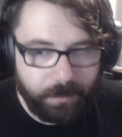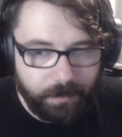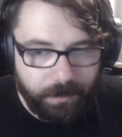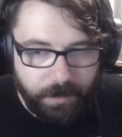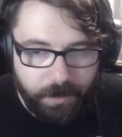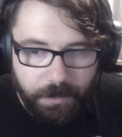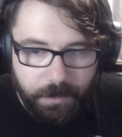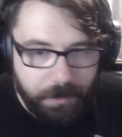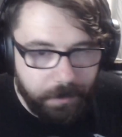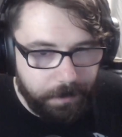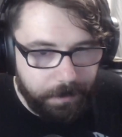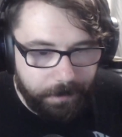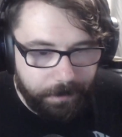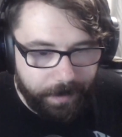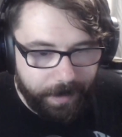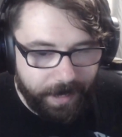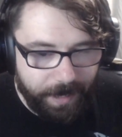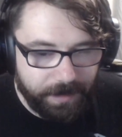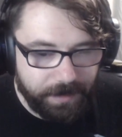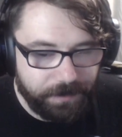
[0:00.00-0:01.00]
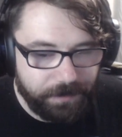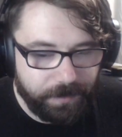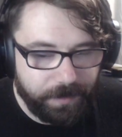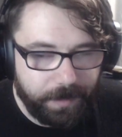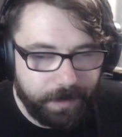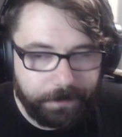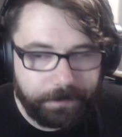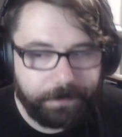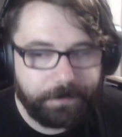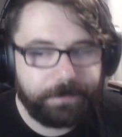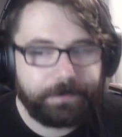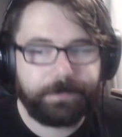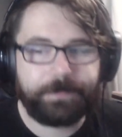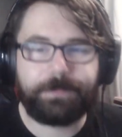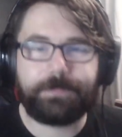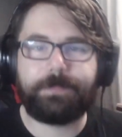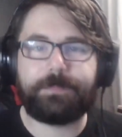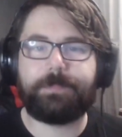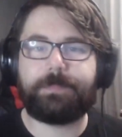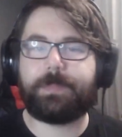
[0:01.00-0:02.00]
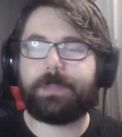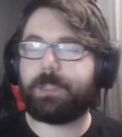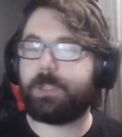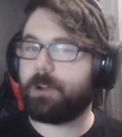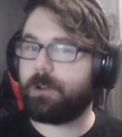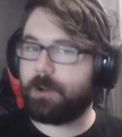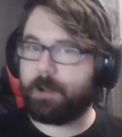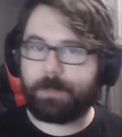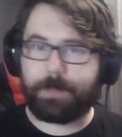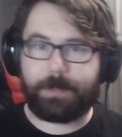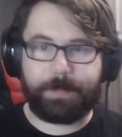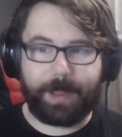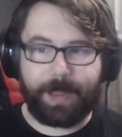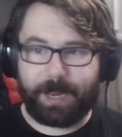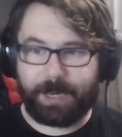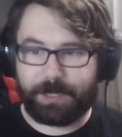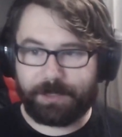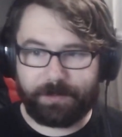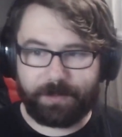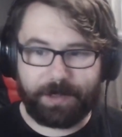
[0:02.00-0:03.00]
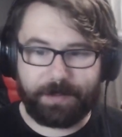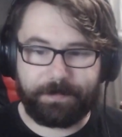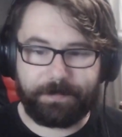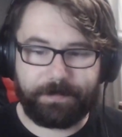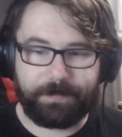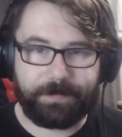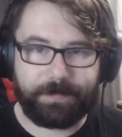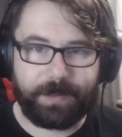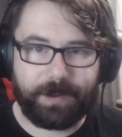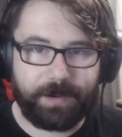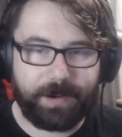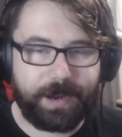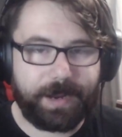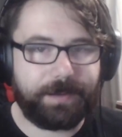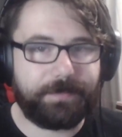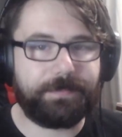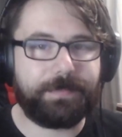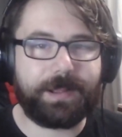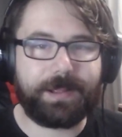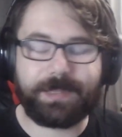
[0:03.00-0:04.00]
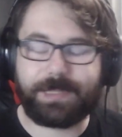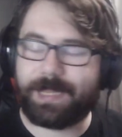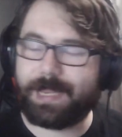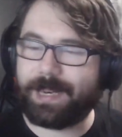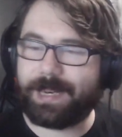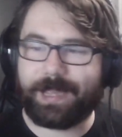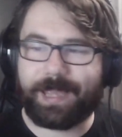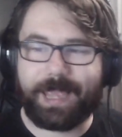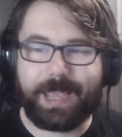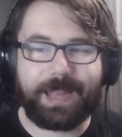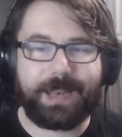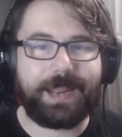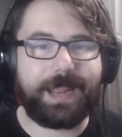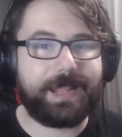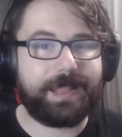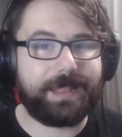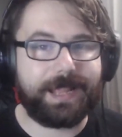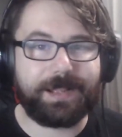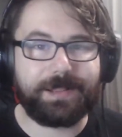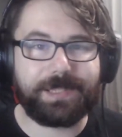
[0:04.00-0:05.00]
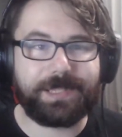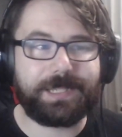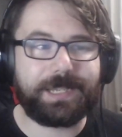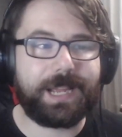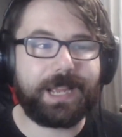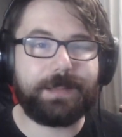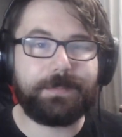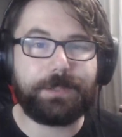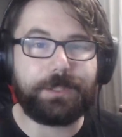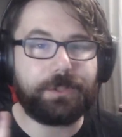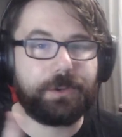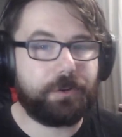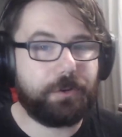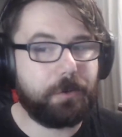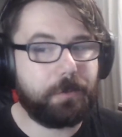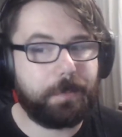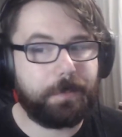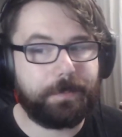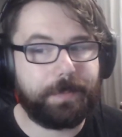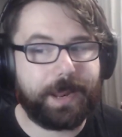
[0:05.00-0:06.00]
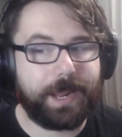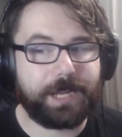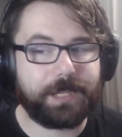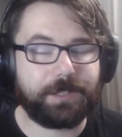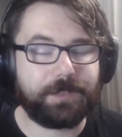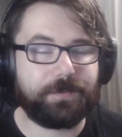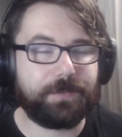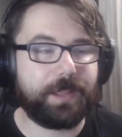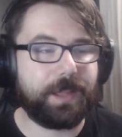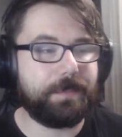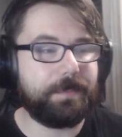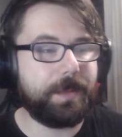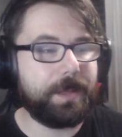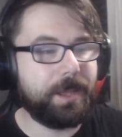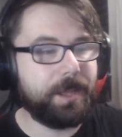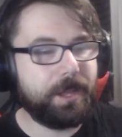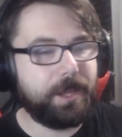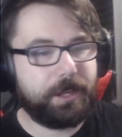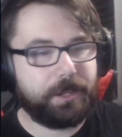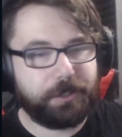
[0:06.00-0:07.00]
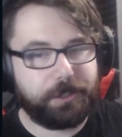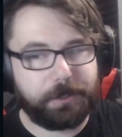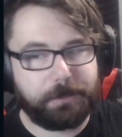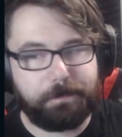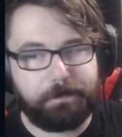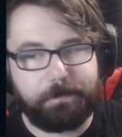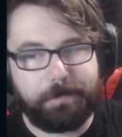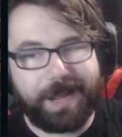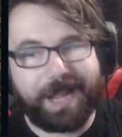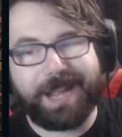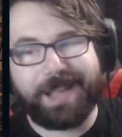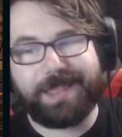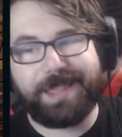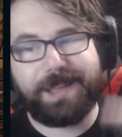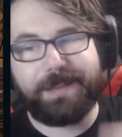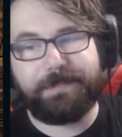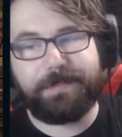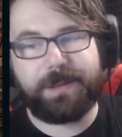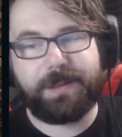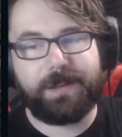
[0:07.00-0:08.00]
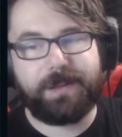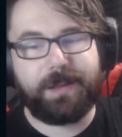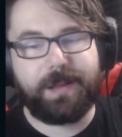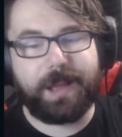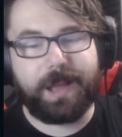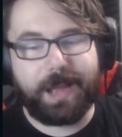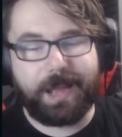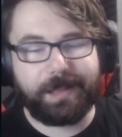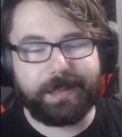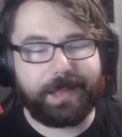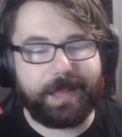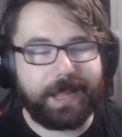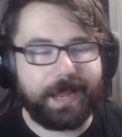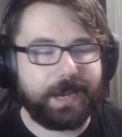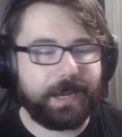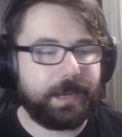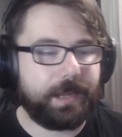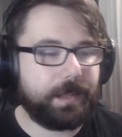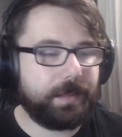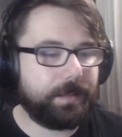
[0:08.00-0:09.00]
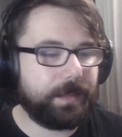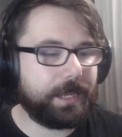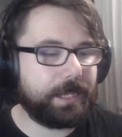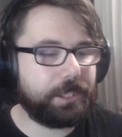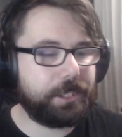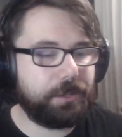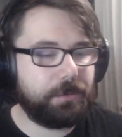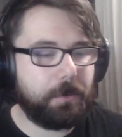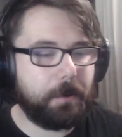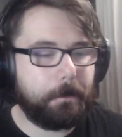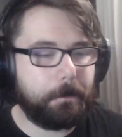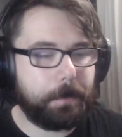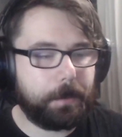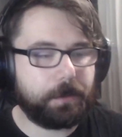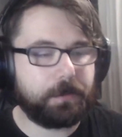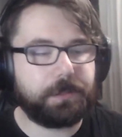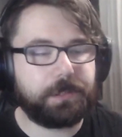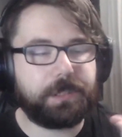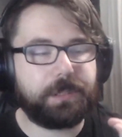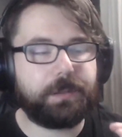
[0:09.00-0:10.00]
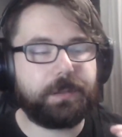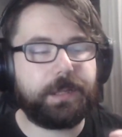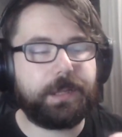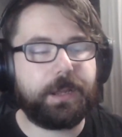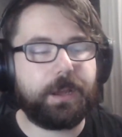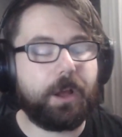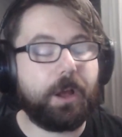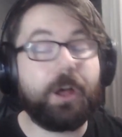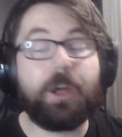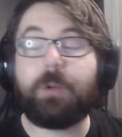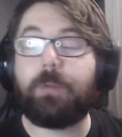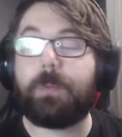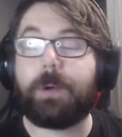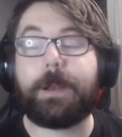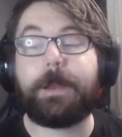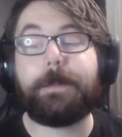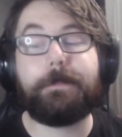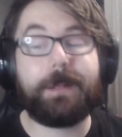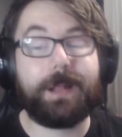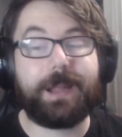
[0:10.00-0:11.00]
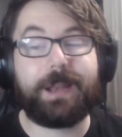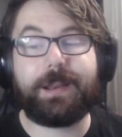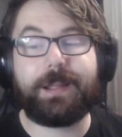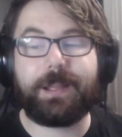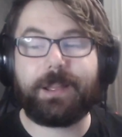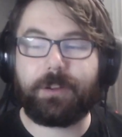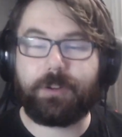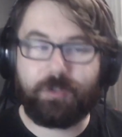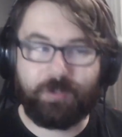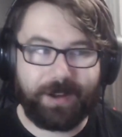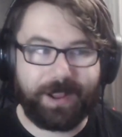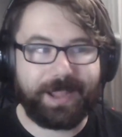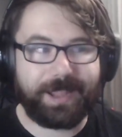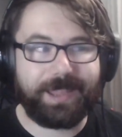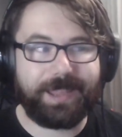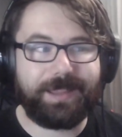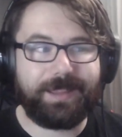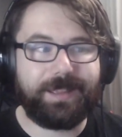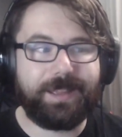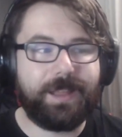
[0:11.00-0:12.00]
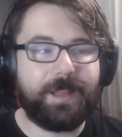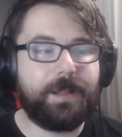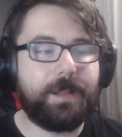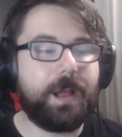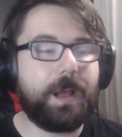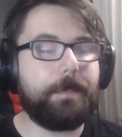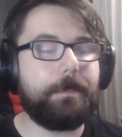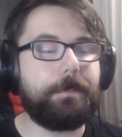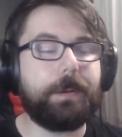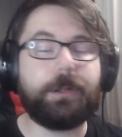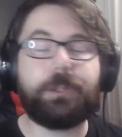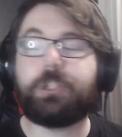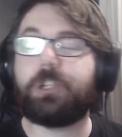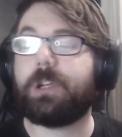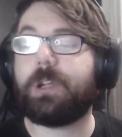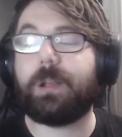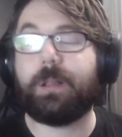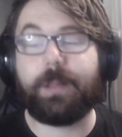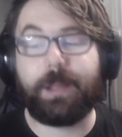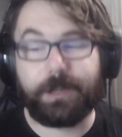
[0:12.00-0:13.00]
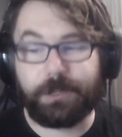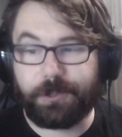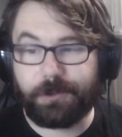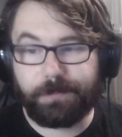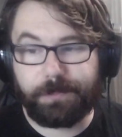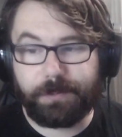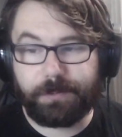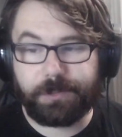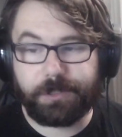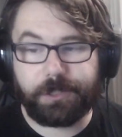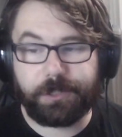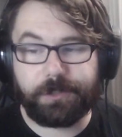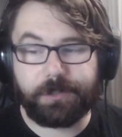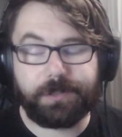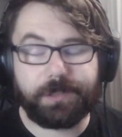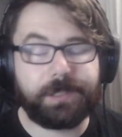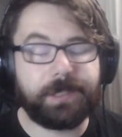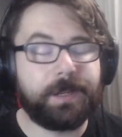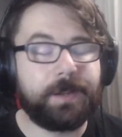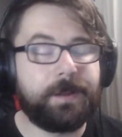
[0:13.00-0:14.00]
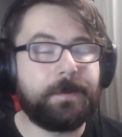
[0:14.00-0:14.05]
don't open packs for them. Don't open packs for them, all right? I'll say it again 8,000 times. Don't open packs for them. Just buy them online. Unless you are personally already planning on cracking a bunch of collector boosters,